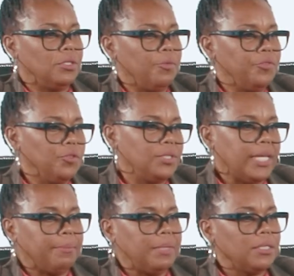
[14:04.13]
some of your
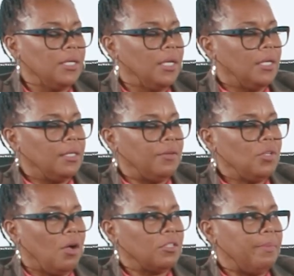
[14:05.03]
segments that have
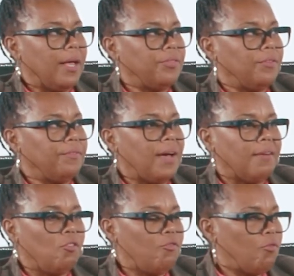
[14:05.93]
talked about the
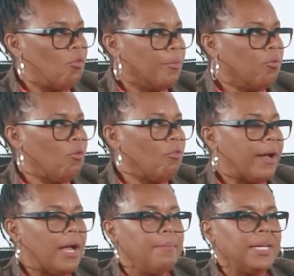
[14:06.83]
504
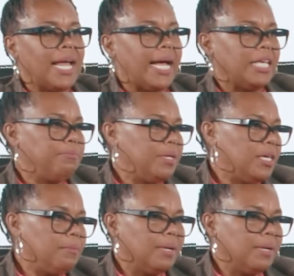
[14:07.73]
program and IEP.